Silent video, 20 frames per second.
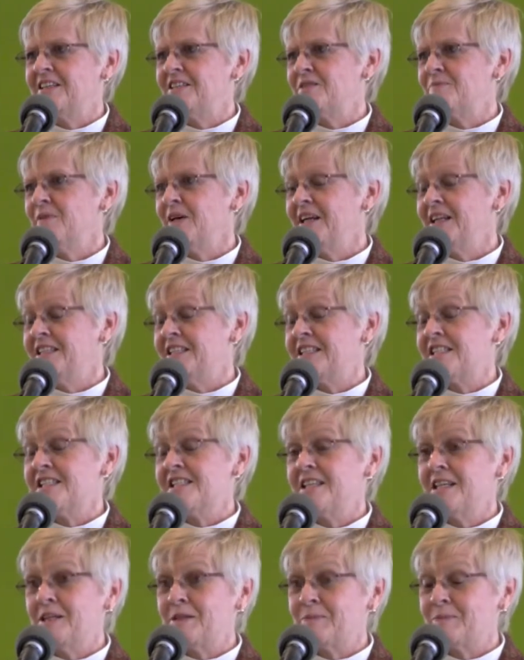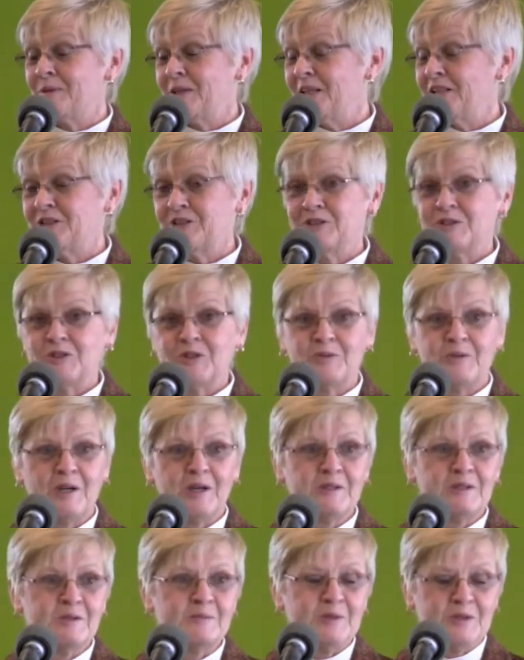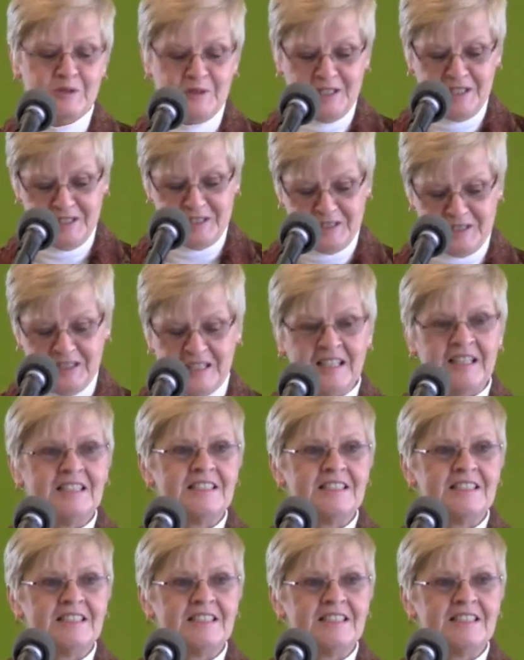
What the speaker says: is my distinct pleasure to welcome you here